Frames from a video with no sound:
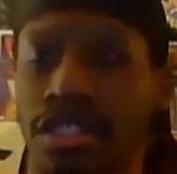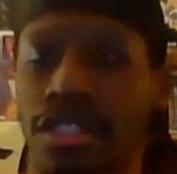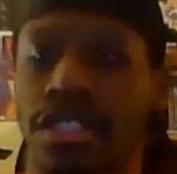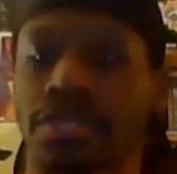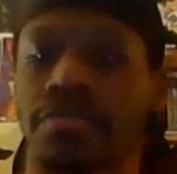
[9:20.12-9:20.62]

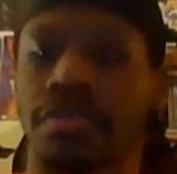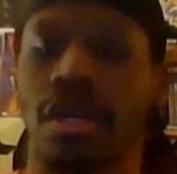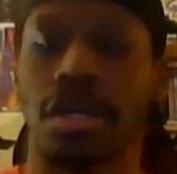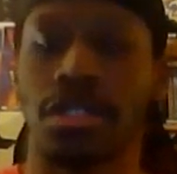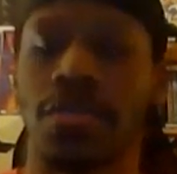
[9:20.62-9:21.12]

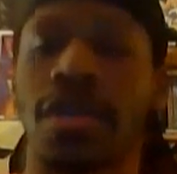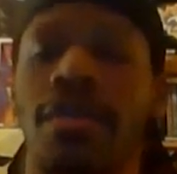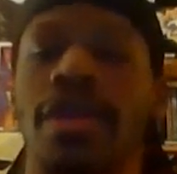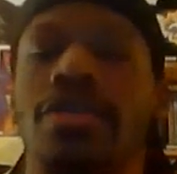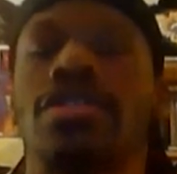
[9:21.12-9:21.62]
Sweet
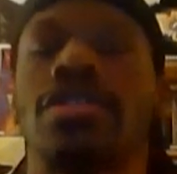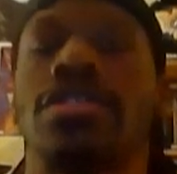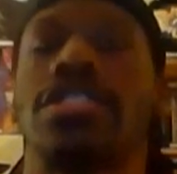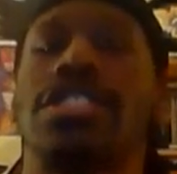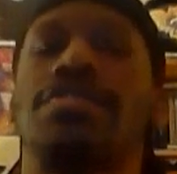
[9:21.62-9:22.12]
Commanders,
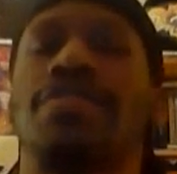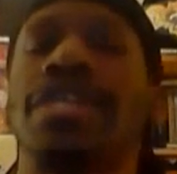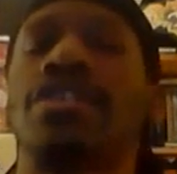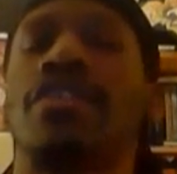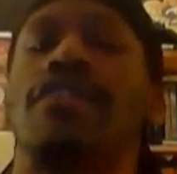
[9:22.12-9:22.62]
just
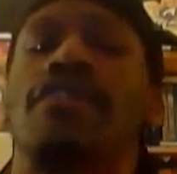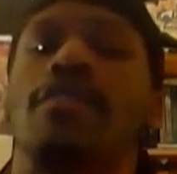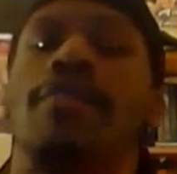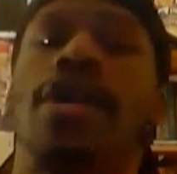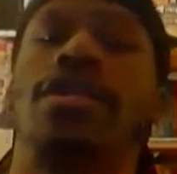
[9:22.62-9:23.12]
based off
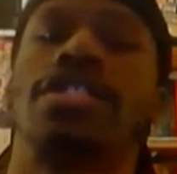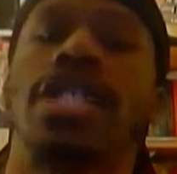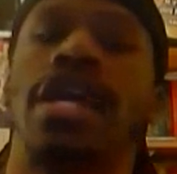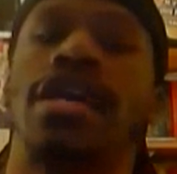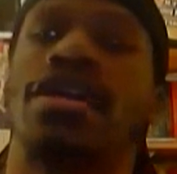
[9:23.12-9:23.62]
the bounties.
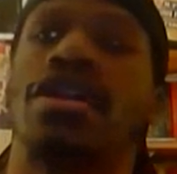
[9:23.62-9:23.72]
Like,